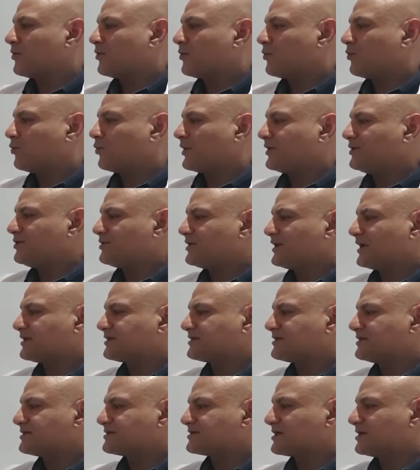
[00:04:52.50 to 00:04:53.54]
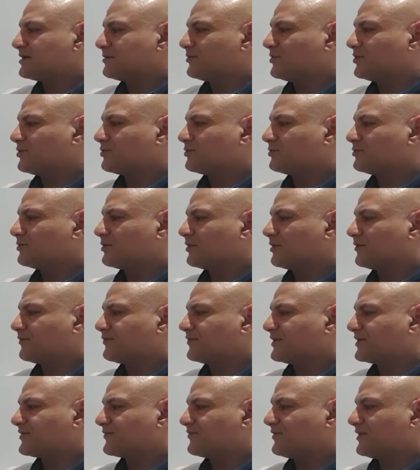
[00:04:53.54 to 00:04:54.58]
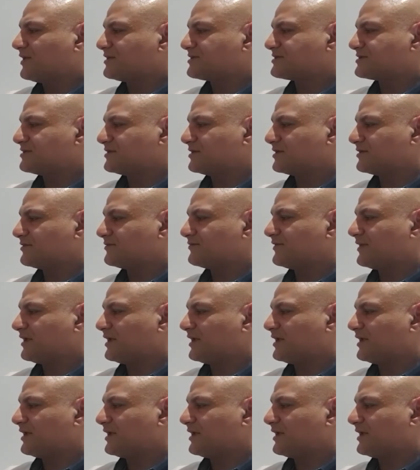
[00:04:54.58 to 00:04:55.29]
When you get to the terminal of this first nerve,